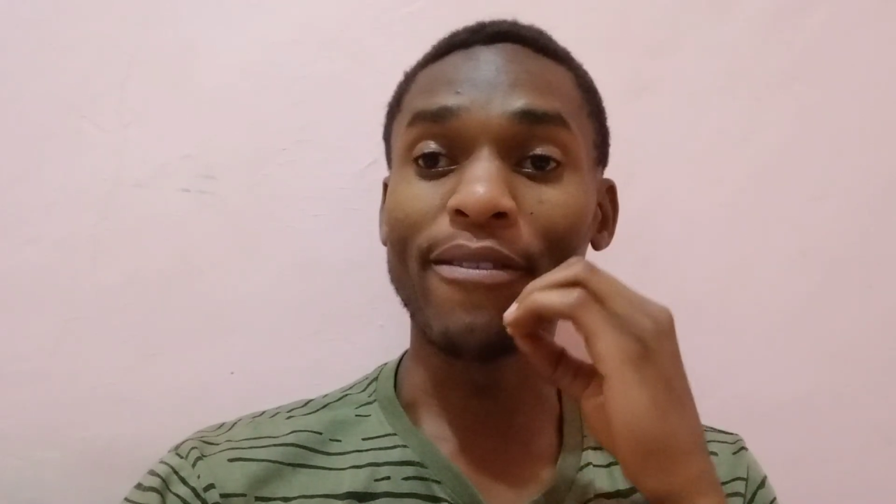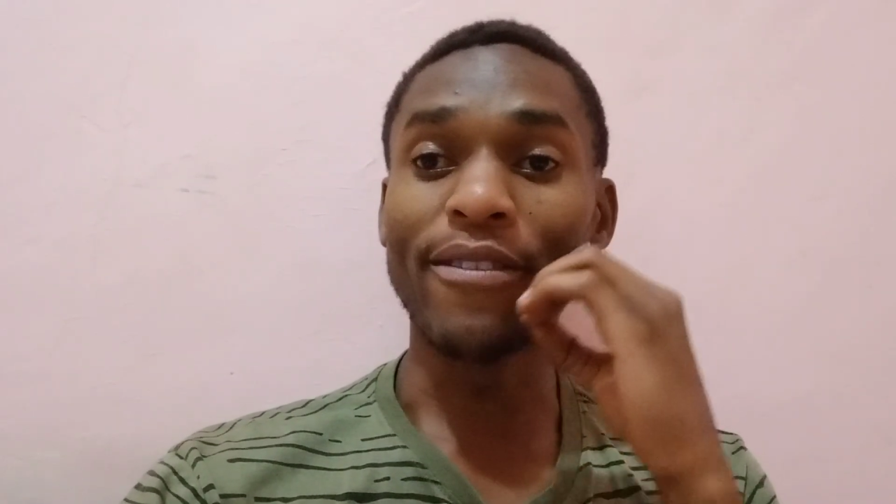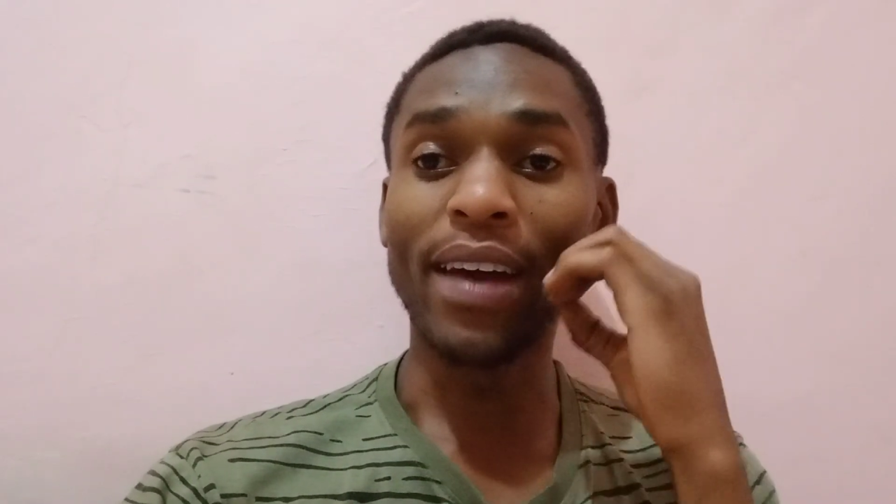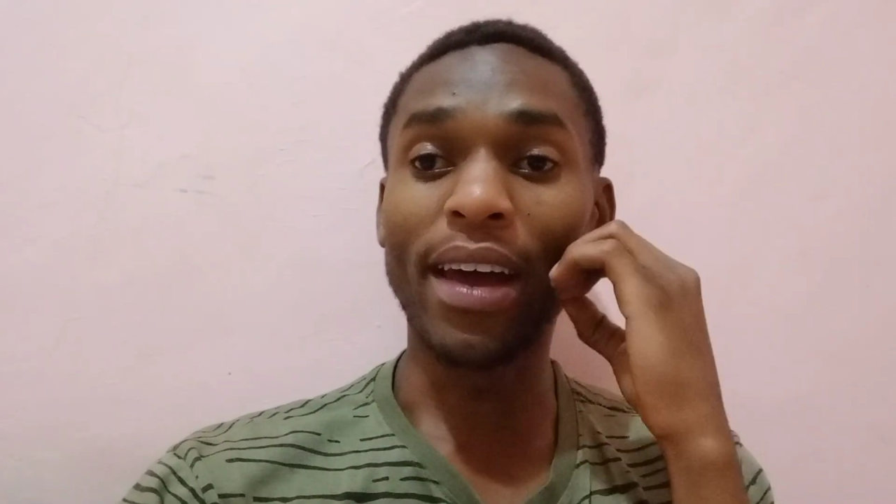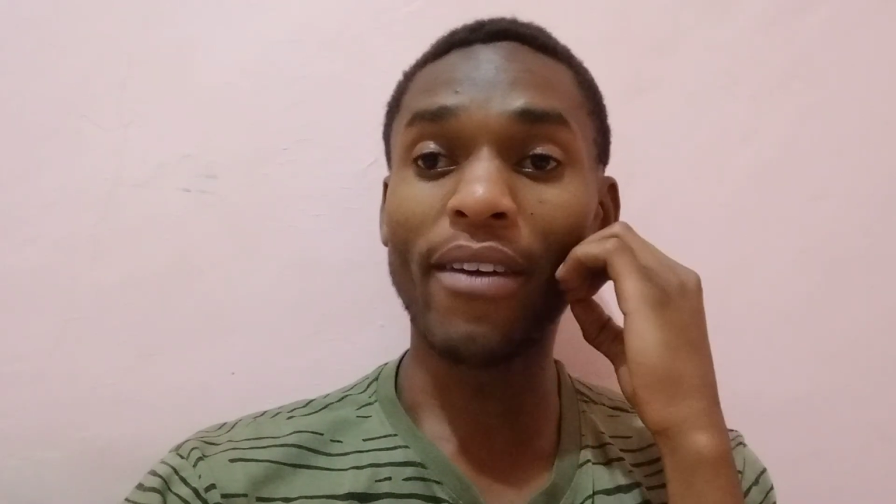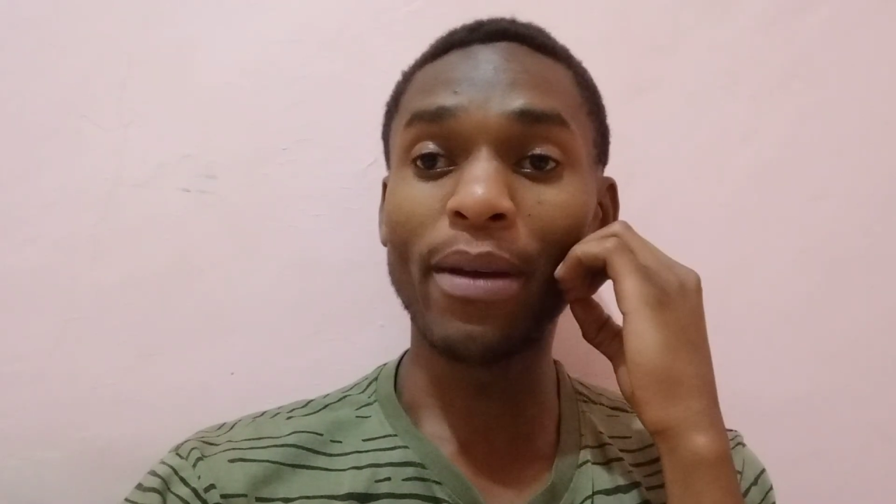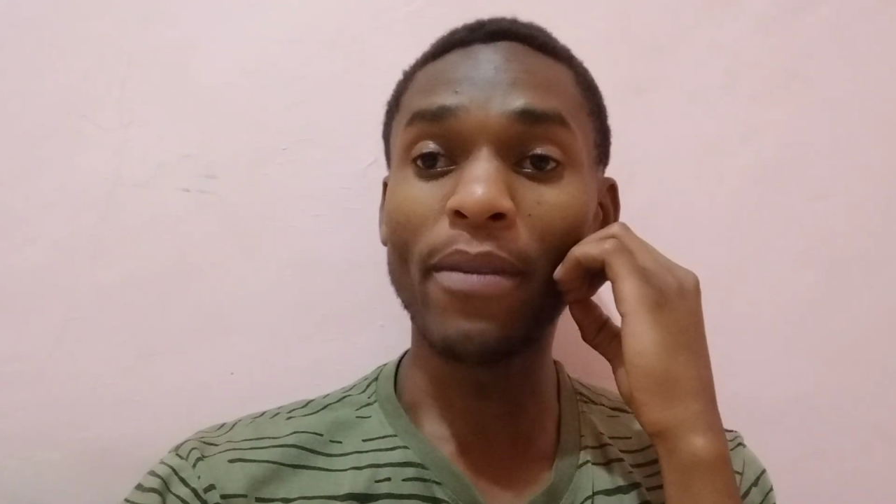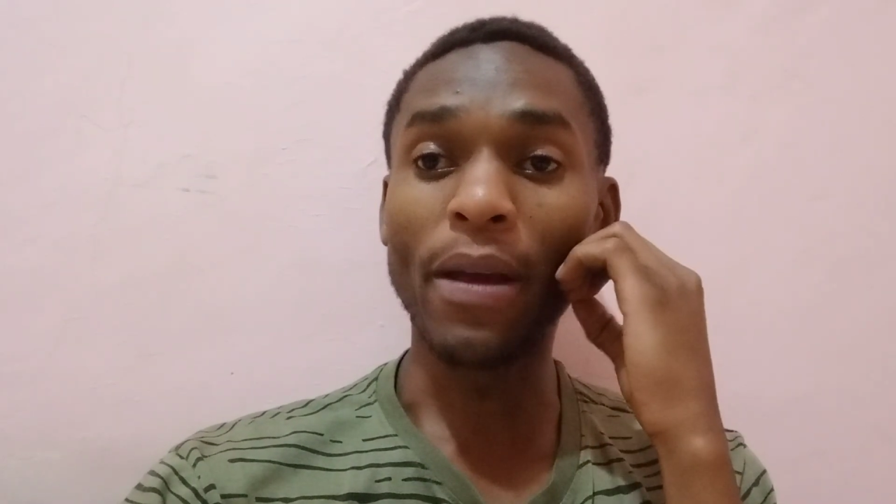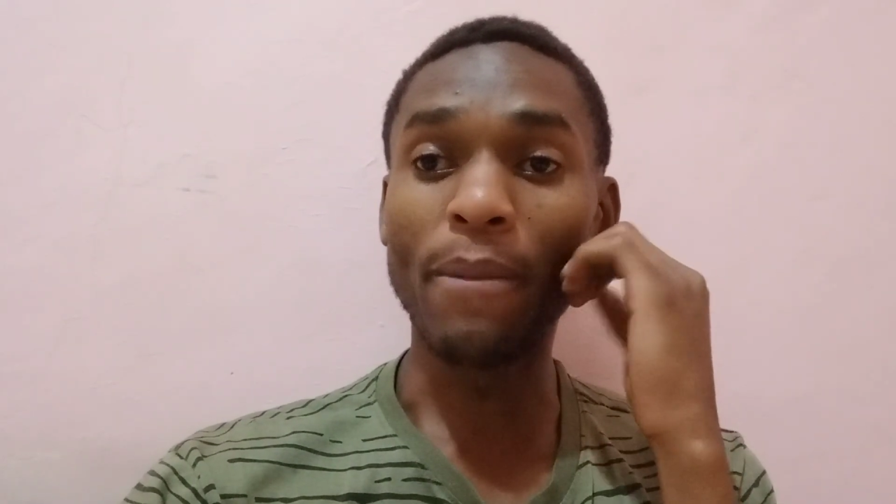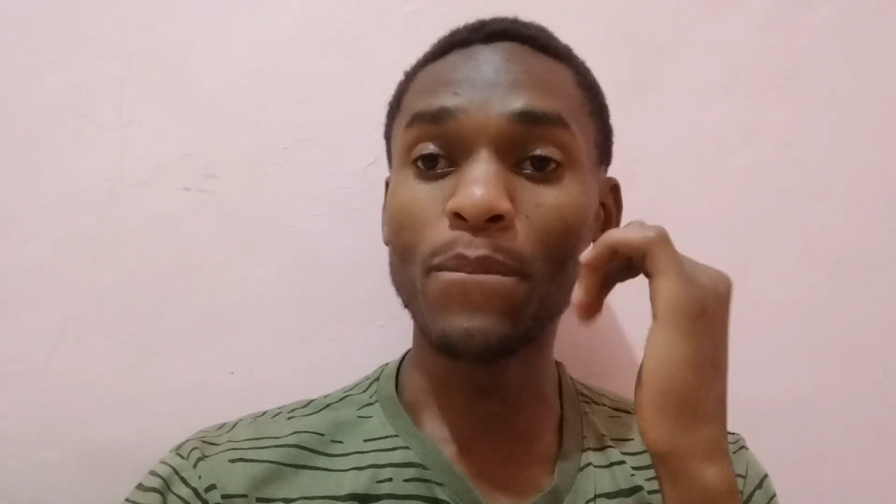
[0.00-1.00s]

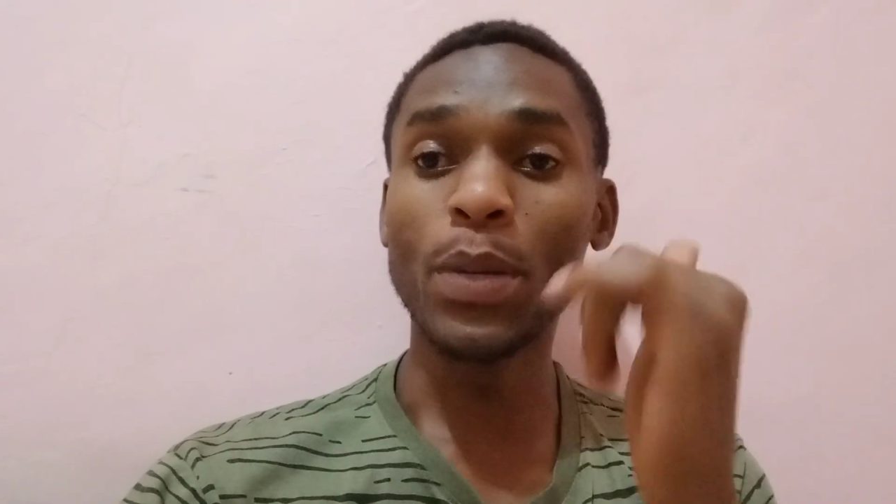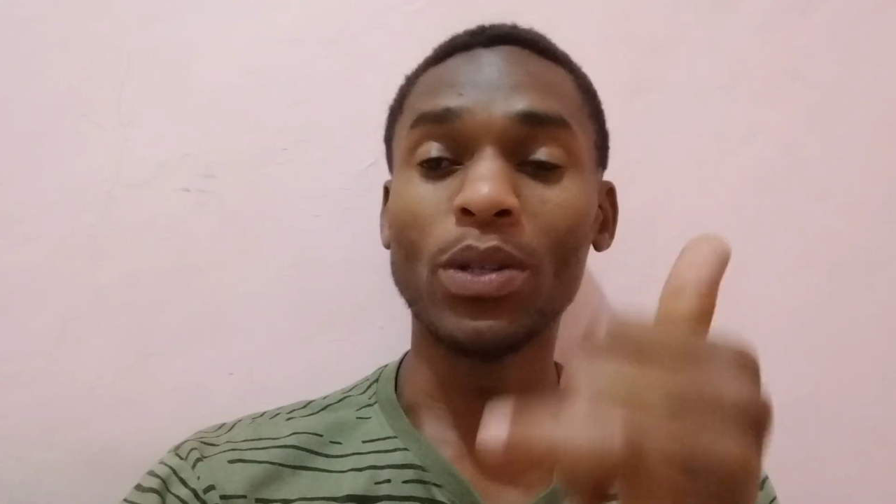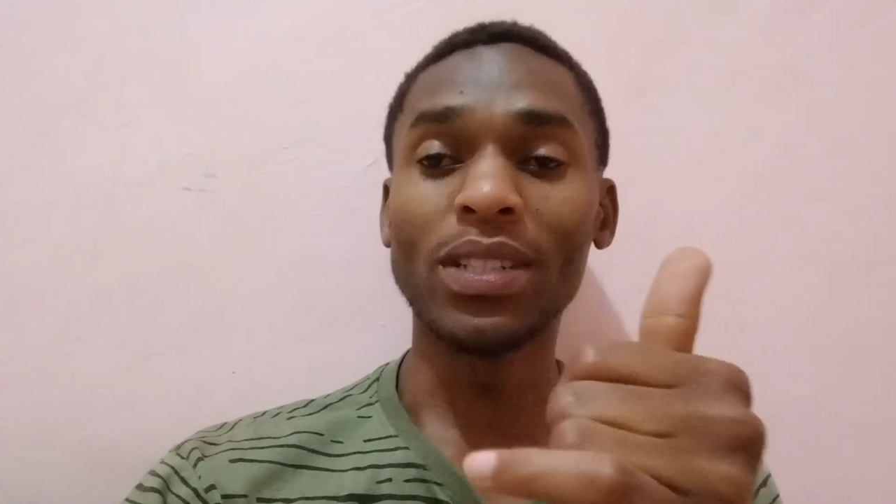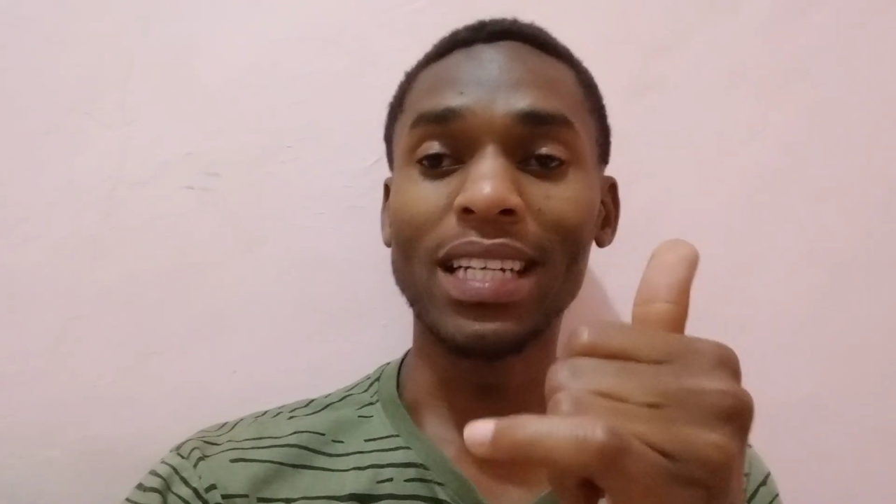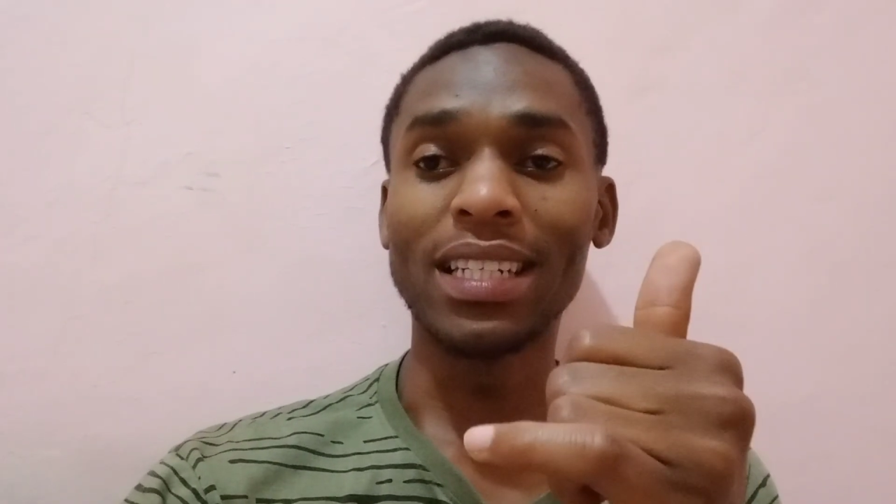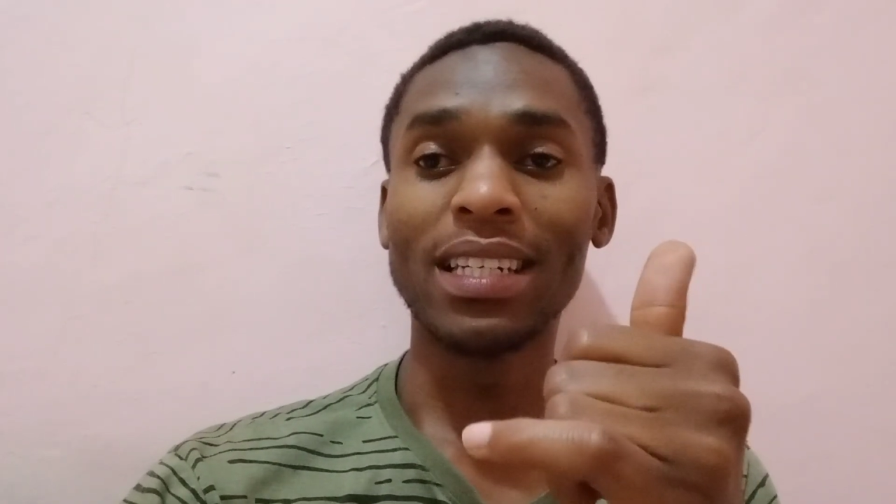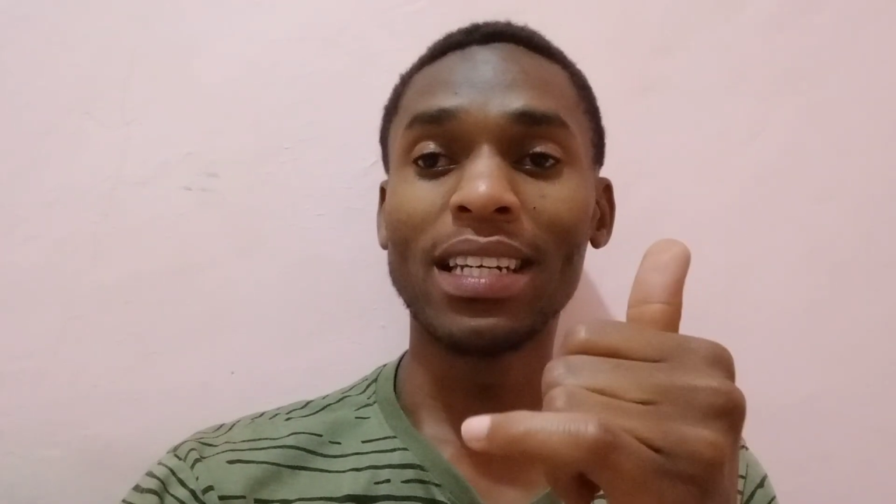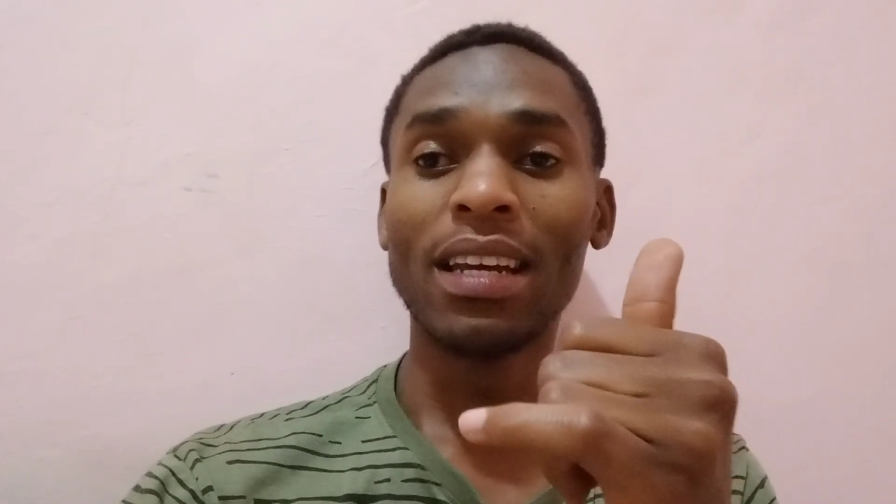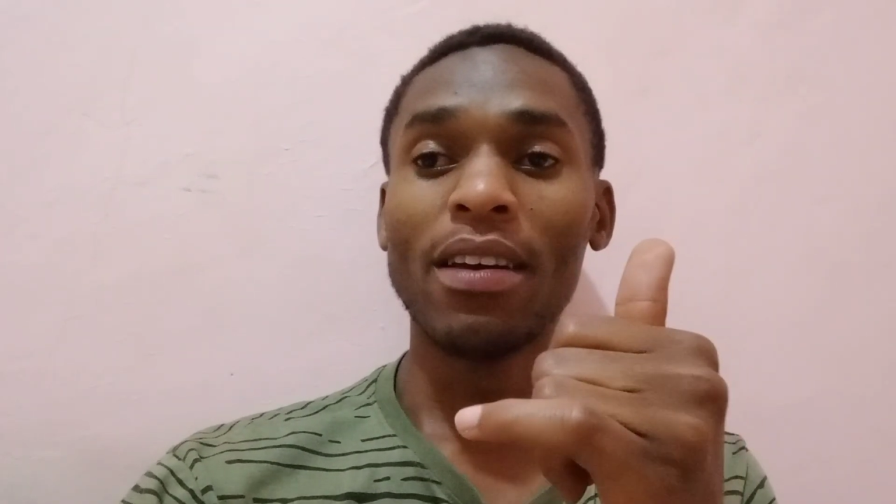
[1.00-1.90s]
very important